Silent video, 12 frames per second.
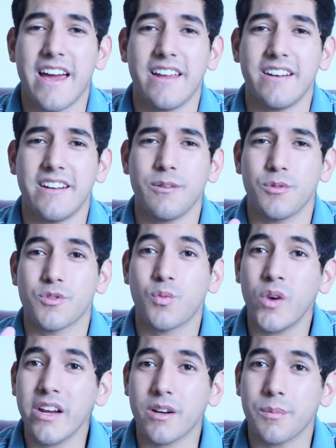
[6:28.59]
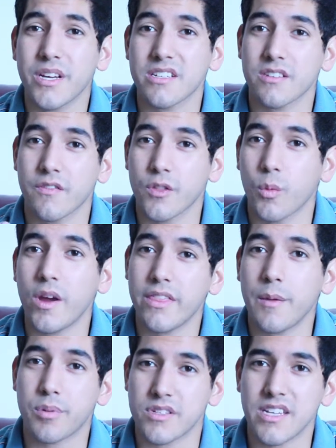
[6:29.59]
And it was weird because of the way
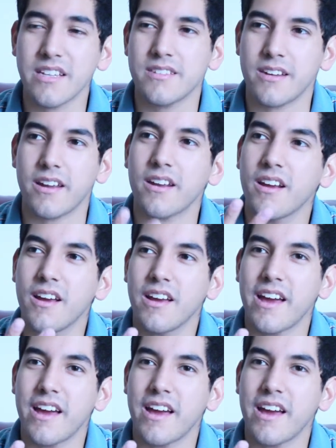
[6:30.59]
they presented it.